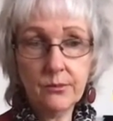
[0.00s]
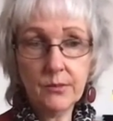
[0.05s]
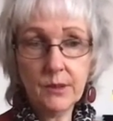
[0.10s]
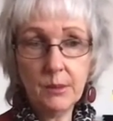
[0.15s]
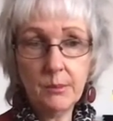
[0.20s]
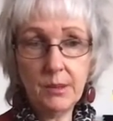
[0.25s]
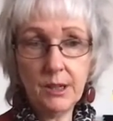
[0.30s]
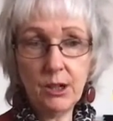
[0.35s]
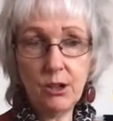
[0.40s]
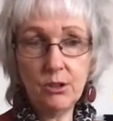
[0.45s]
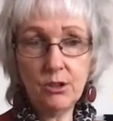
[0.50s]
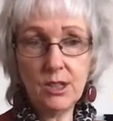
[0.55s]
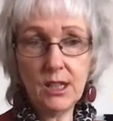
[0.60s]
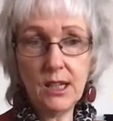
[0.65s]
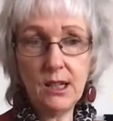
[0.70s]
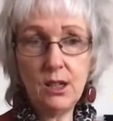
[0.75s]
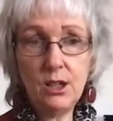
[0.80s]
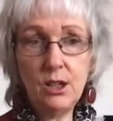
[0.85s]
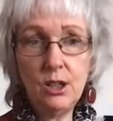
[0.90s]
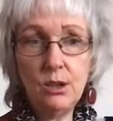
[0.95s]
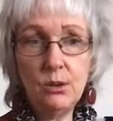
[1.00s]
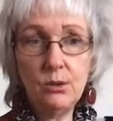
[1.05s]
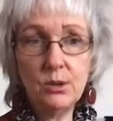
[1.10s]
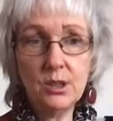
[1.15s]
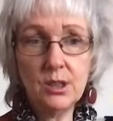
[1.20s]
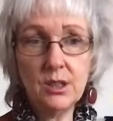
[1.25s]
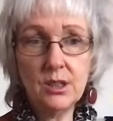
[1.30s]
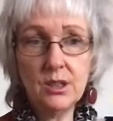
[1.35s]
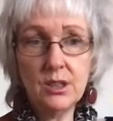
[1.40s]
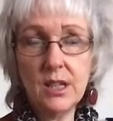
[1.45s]
Because it
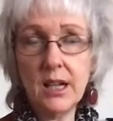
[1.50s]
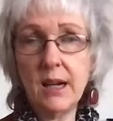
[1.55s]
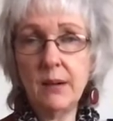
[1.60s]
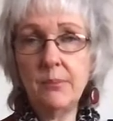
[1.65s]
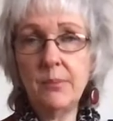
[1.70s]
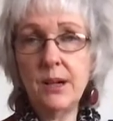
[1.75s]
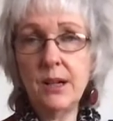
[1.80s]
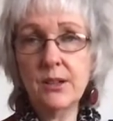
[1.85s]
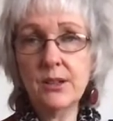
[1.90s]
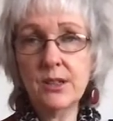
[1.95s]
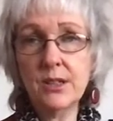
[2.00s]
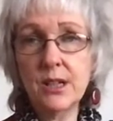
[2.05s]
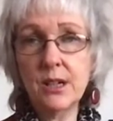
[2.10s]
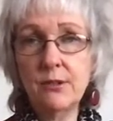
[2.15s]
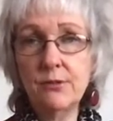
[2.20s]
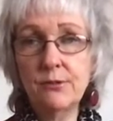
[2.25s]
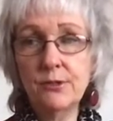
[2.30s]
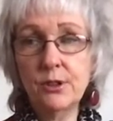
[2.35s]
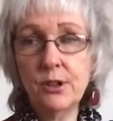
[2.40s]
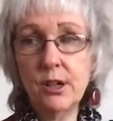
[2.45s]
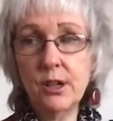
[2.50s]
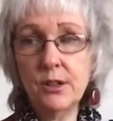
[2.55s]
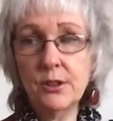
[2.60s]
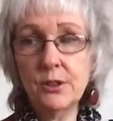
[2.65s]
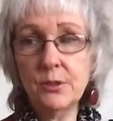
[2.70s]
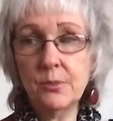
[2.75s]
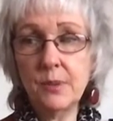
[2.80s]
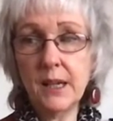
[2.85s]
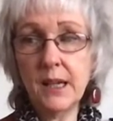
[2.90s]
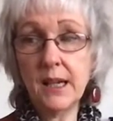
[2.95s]
loosens up our
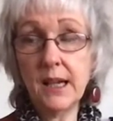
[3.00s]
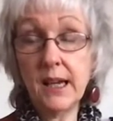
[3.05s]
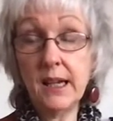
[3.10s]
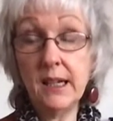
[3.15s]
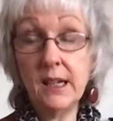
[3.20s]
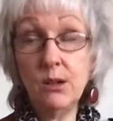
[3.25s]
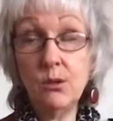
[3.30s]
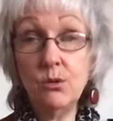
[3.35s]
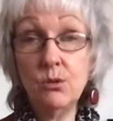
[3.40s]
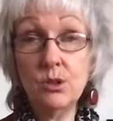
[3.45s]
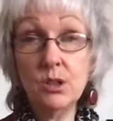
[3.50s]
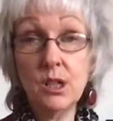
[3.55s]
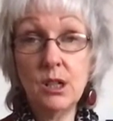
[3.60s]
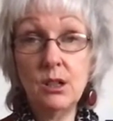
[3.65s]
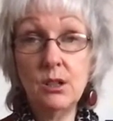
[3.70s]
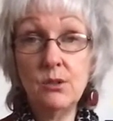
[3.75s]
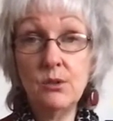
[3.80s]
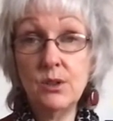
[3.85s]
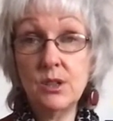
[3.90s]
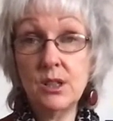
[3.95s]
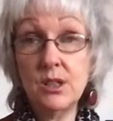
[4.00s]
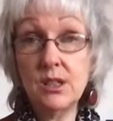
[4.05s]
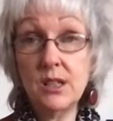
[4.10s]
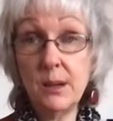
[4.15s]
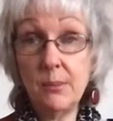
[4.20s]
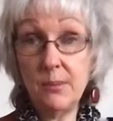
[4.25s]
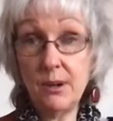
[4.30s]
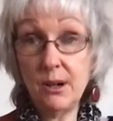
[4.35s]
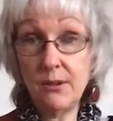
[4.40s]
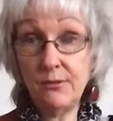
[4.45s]
self-grasping, and it also loosens
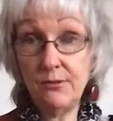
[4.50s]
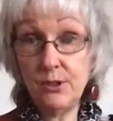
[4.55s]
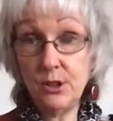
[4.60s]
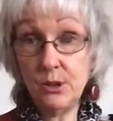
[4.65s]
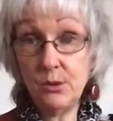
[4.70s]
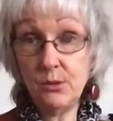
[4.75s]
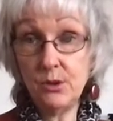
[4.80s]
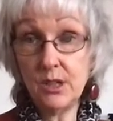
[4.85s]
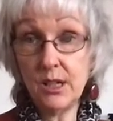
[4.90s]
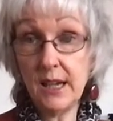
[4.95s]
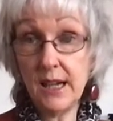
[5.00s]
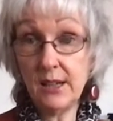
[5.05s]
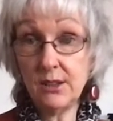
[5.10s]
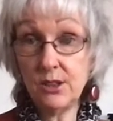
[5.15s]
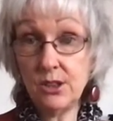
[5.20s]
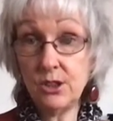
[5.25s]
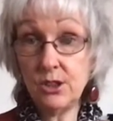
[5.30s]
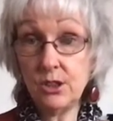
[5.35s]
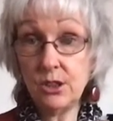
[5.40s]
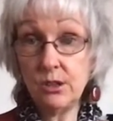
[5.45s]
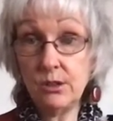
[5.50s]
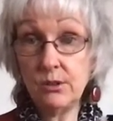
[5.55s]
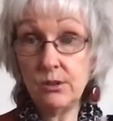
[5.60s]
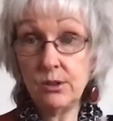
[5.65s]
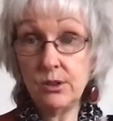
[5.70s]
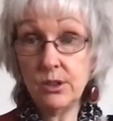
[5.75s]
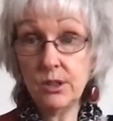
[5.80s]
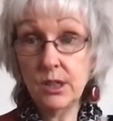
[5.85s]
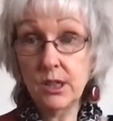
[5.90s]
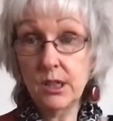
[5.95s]
up our views and
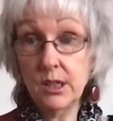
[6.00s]
attitudes.